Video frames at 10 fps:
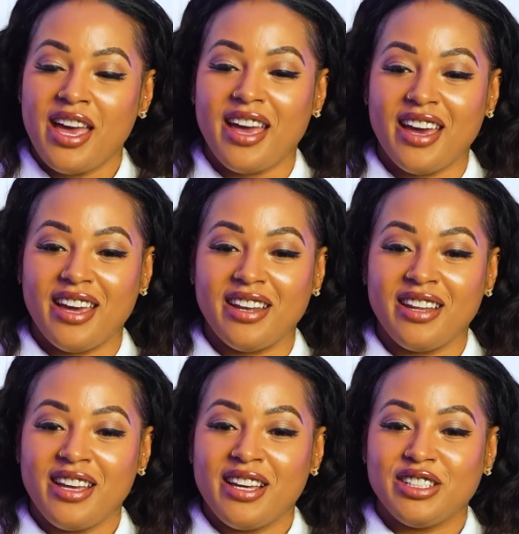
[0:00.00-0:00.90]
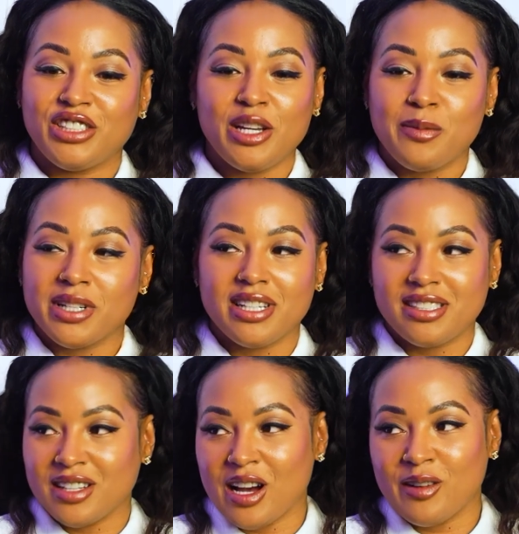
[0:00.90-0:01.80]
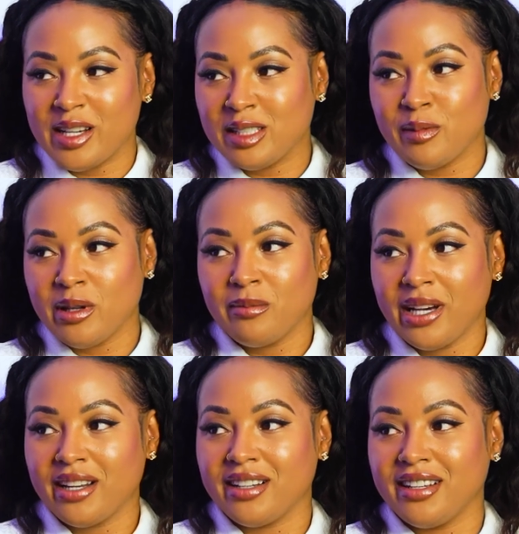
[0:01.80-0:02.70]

and cheaper doesn't always mean better.